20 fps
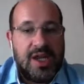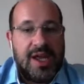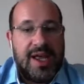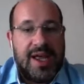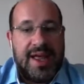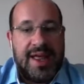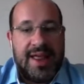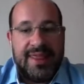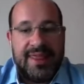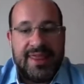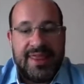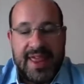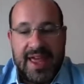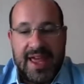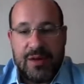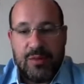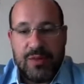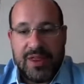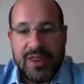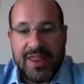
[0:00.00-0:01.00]
and
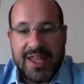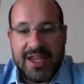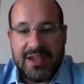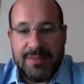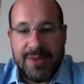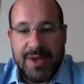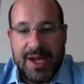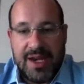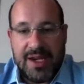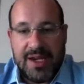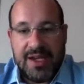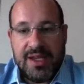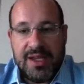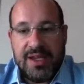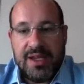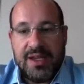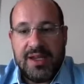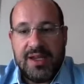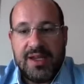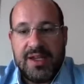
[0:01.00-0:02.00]
then with that money
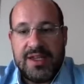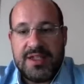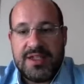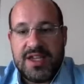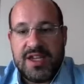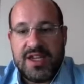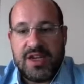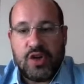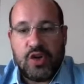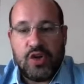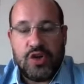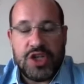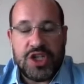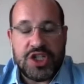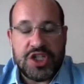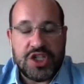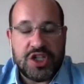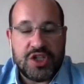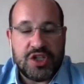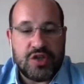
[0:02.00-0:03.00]
is in
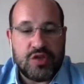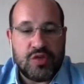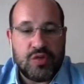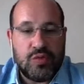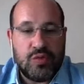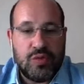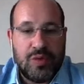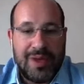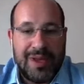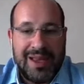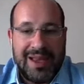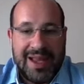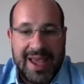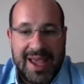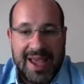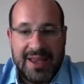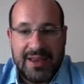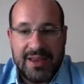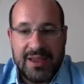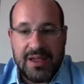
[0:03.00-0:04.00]
conditions to
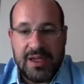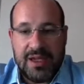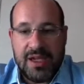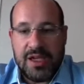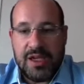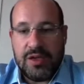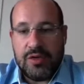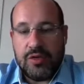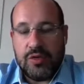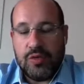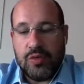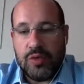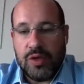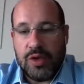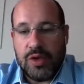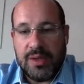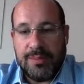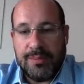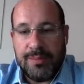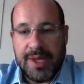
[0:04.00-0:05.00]
lend into
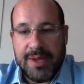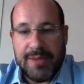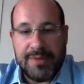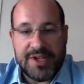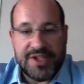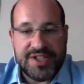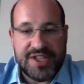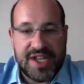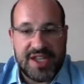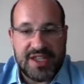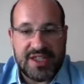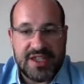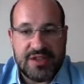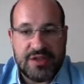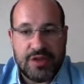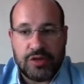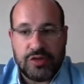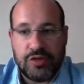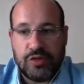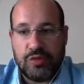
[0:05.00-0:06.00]
the member states
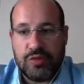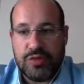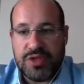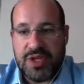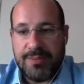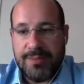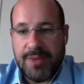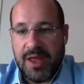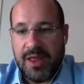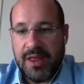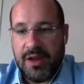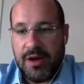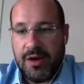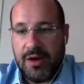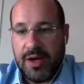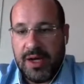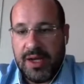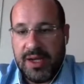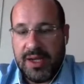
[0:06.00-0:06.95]
and also to some other